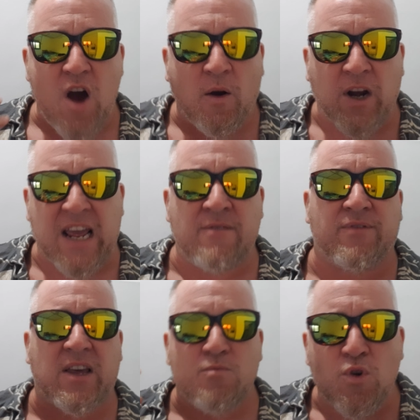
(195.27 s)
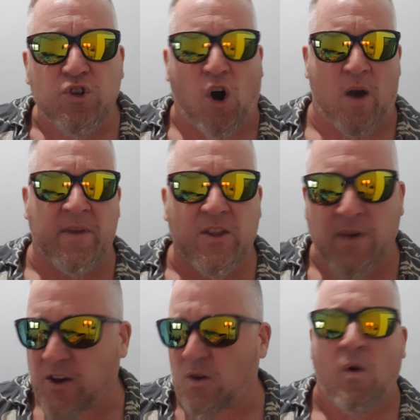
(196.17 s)
I'm going to invest more time into it
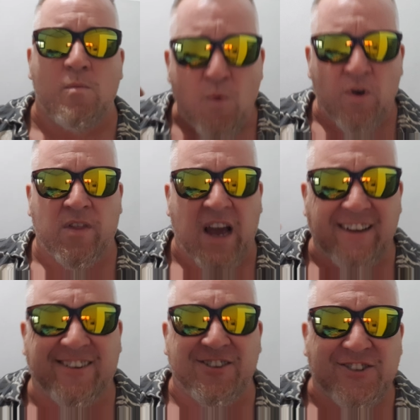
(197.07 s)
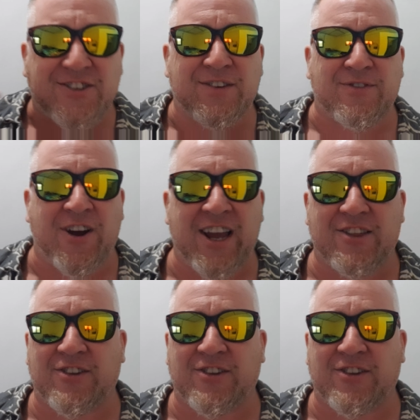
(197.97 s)
because I want more of that good stuff, right?